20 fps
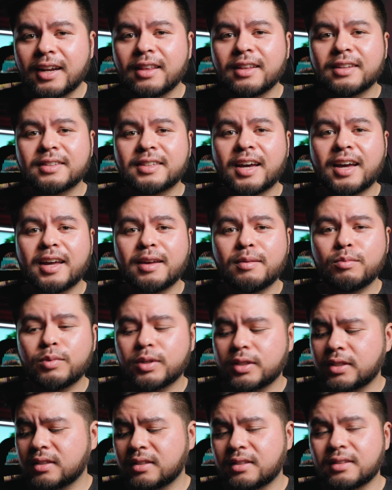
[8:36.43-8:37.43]
of the time,
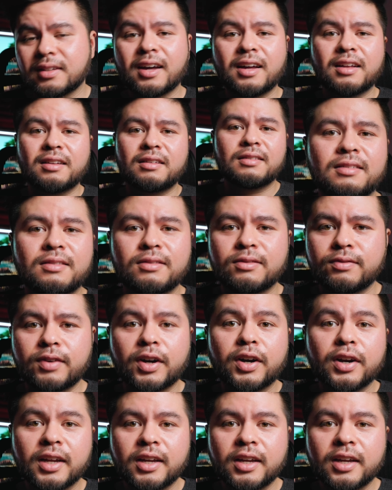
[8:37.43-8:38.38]
which is not very